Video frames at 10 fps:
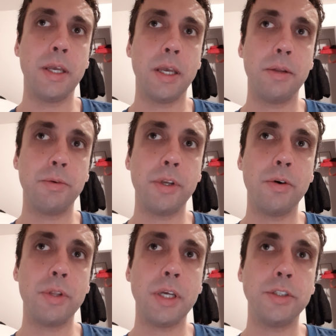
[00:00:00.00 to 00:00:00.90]
And we
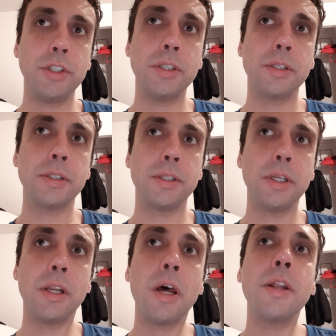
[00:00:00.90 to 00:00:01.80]
know that Jesus in
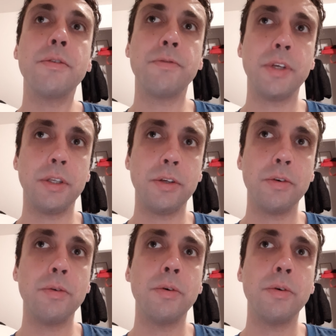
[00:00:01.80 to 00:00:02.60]
another video,